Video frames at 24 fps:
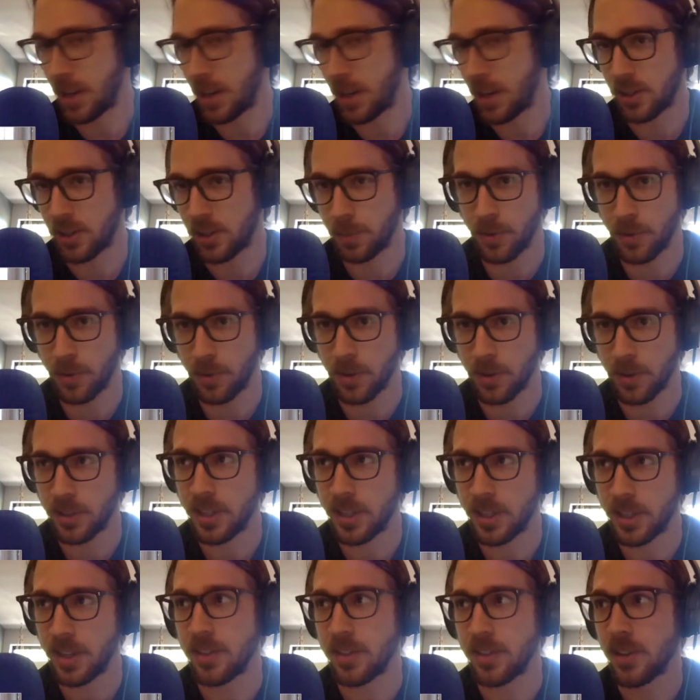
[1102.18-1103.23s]

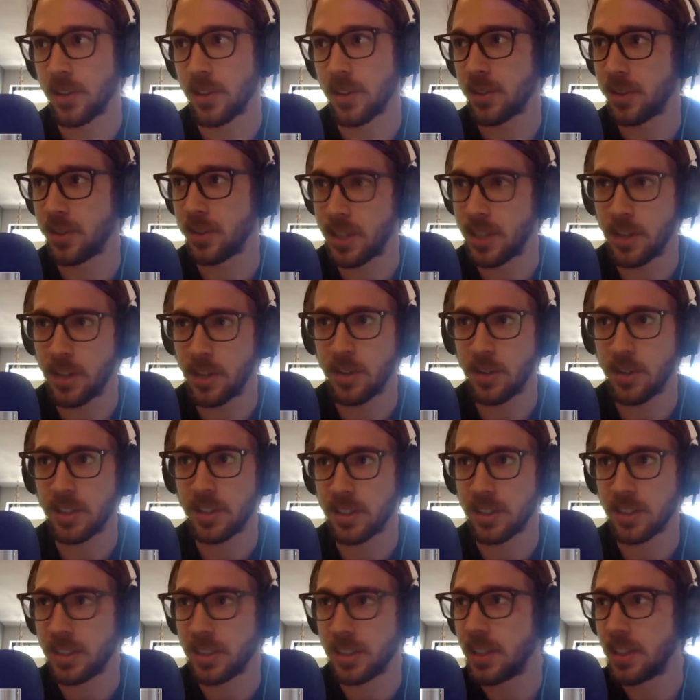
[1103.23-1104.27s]
explorers, there's also like
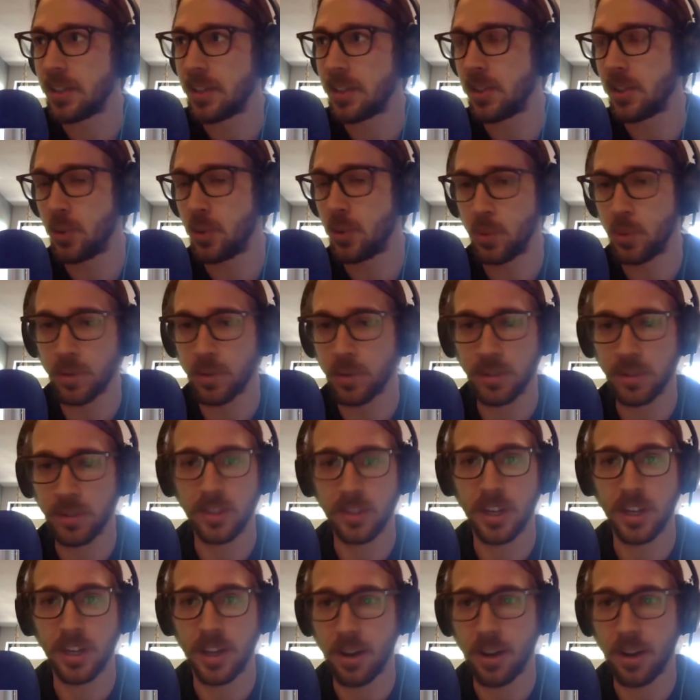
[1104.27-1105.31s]
increasingly good tools to
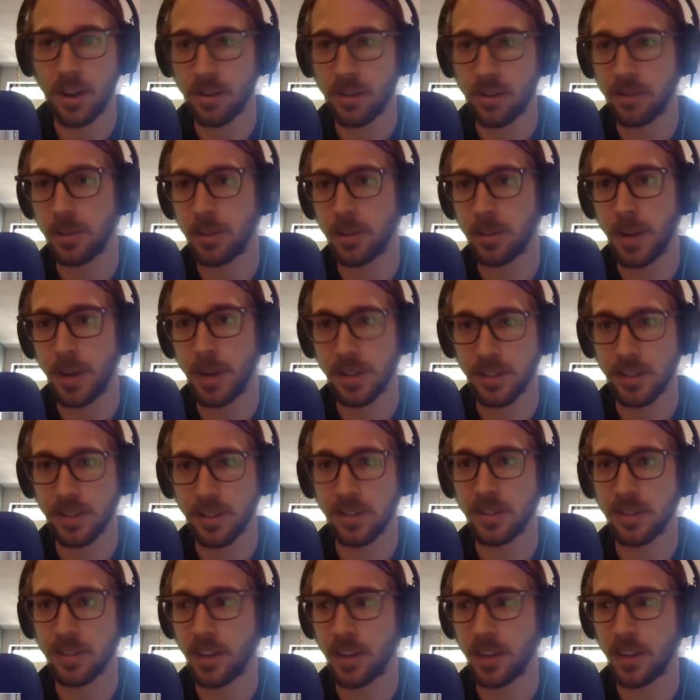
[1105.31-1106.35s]
check out
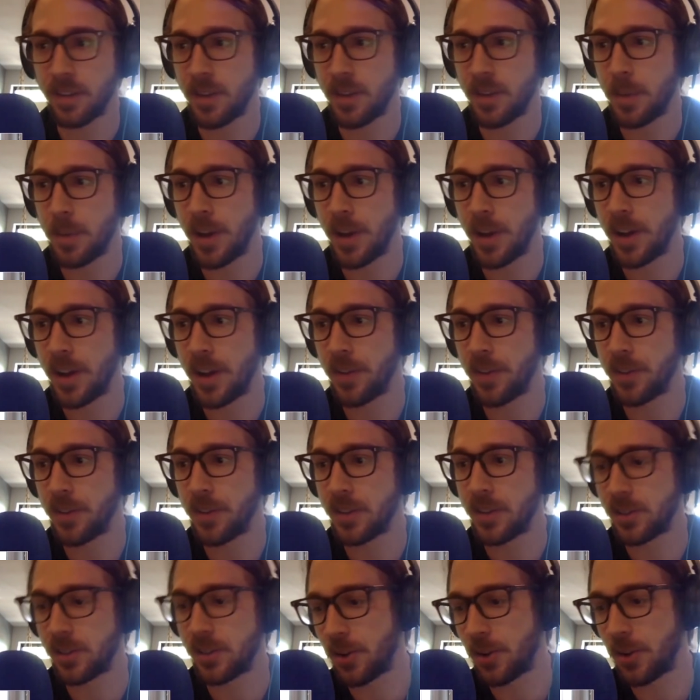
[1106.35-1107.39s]
deposits and kind of keep an eye on
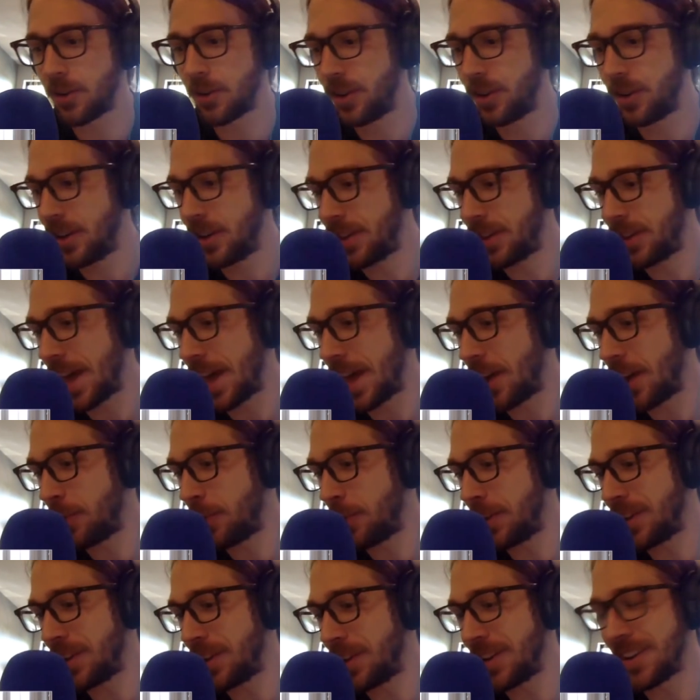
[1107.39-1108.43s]
things. So that'll
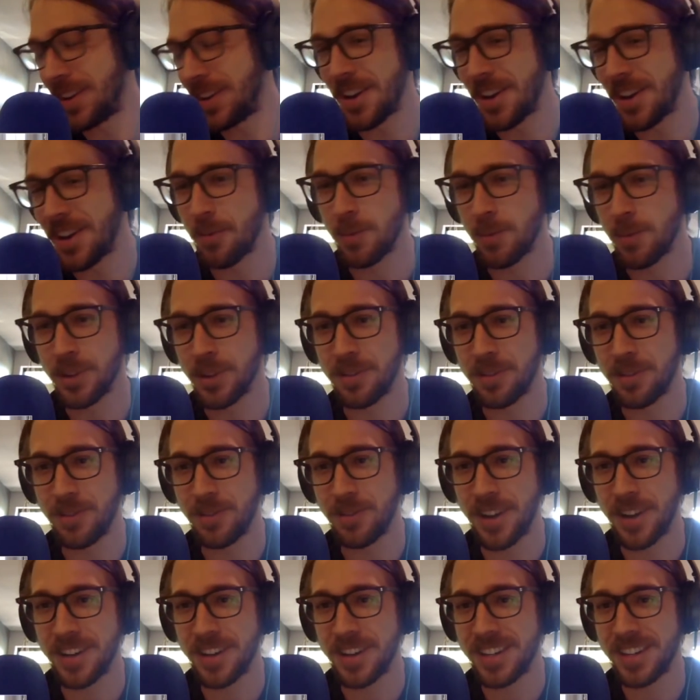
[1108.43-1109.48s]
be a really
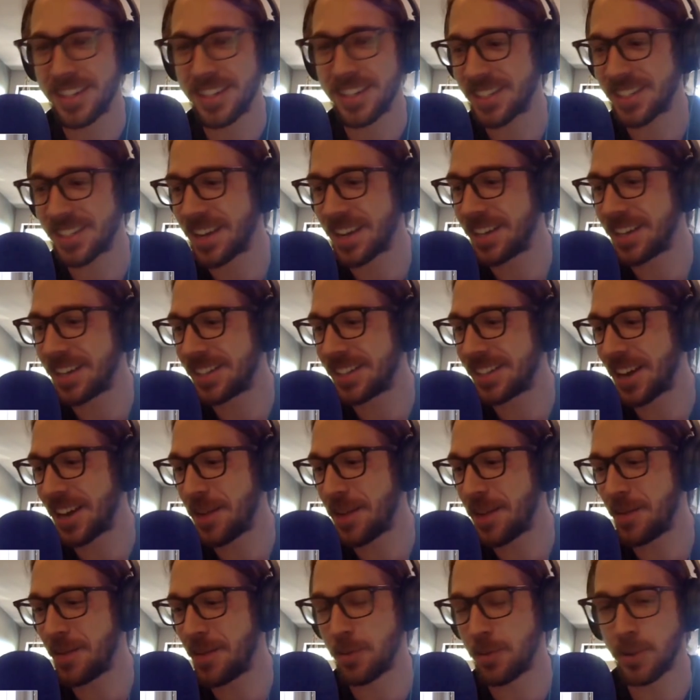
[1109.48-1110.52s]
fun and exciting
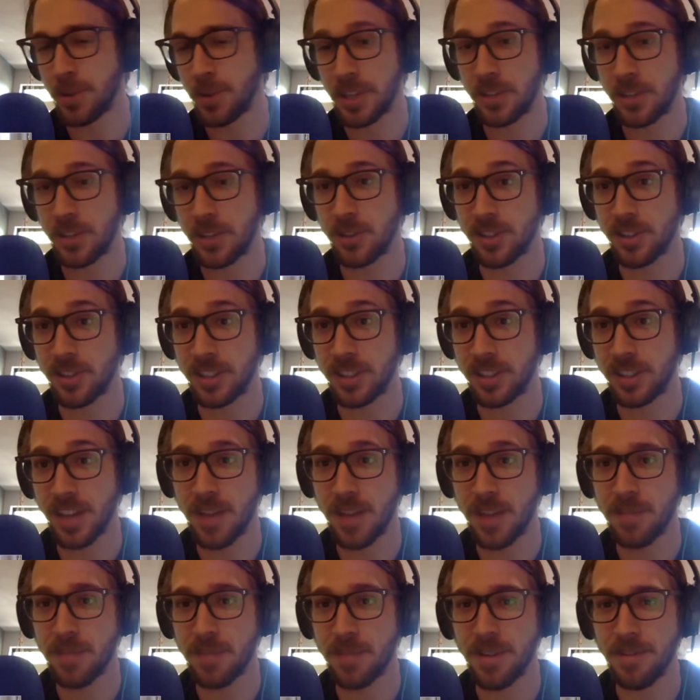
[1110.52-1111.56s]
time and a really interesting
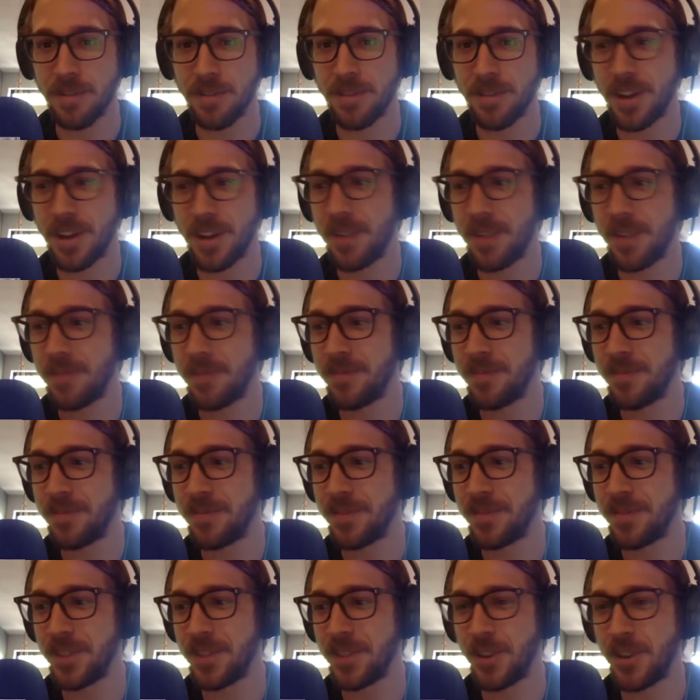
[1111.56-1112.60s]
time if no
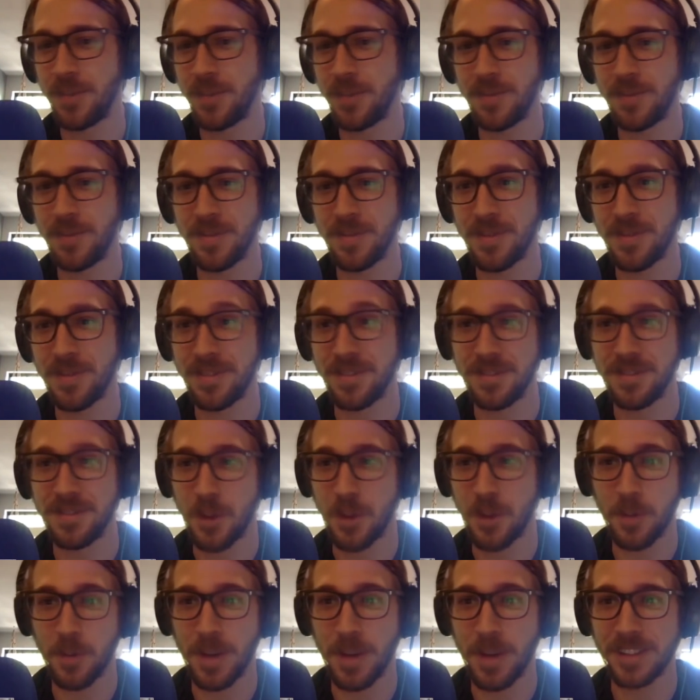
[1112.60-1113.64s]

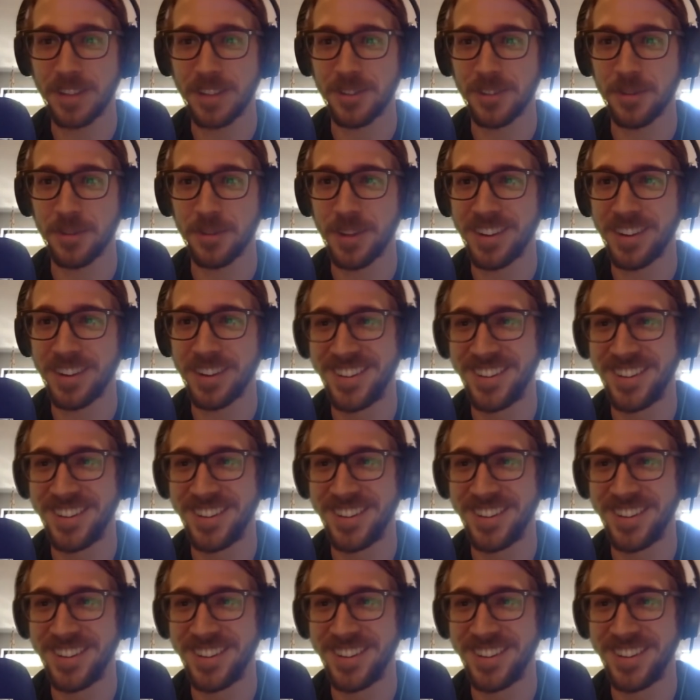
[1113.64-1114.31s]
deposits are made.